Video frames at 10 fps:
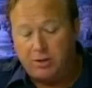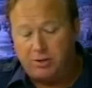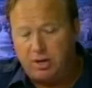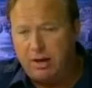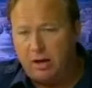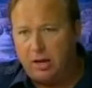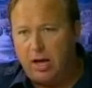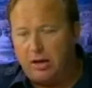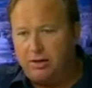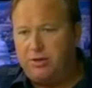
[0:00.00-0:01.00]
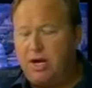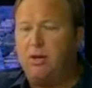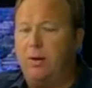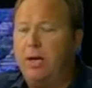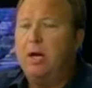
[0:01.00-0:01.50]
So, Sibel, uh,
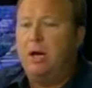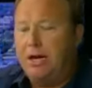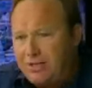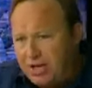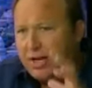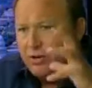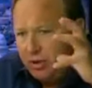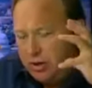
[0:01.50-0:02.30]
continuing, let's get